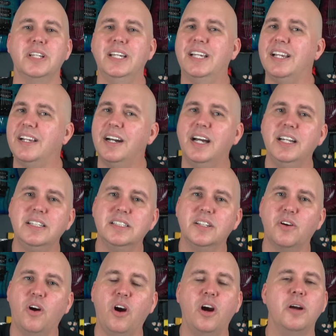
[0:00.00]
It can cut into
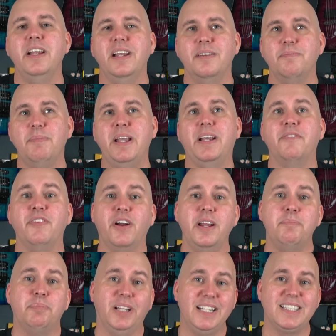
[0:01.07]
their arm, make a very
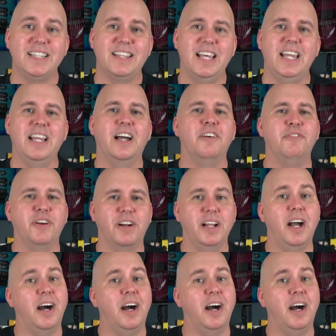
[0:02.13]
pleasant thing a very